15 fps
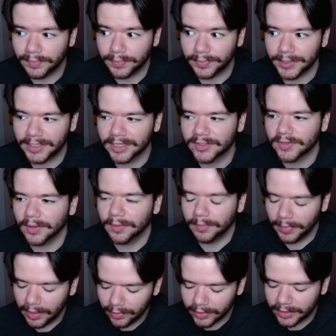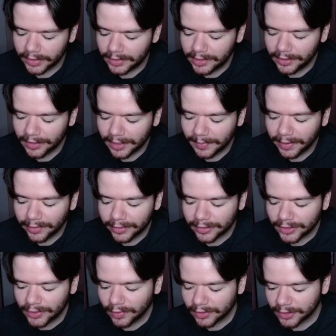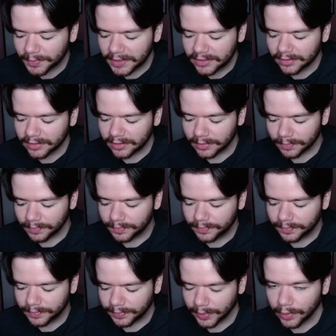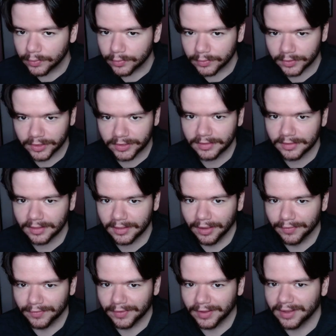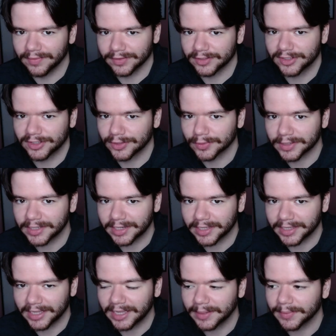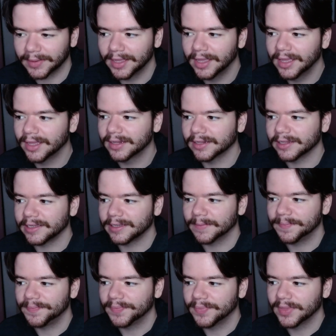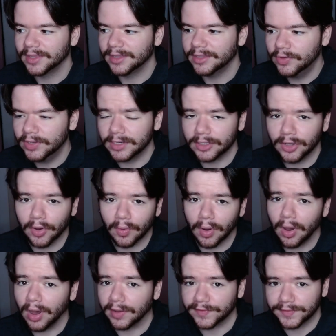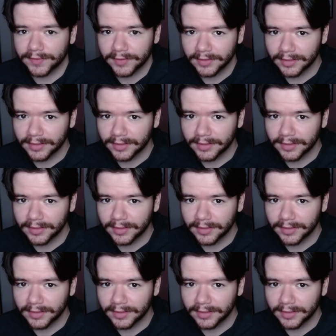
because Metal Gear and Metal Gear 2 are just basically the bones of, of a story in a game. Like, you can go off.